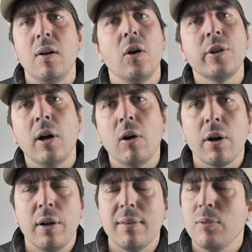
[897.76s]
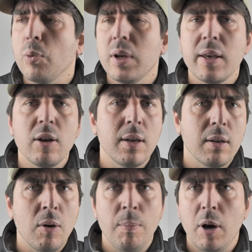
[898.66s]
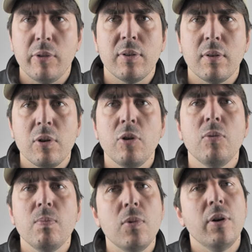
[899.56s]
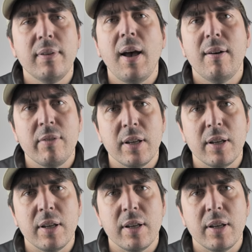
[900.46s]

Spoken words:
a car is really a must. You must have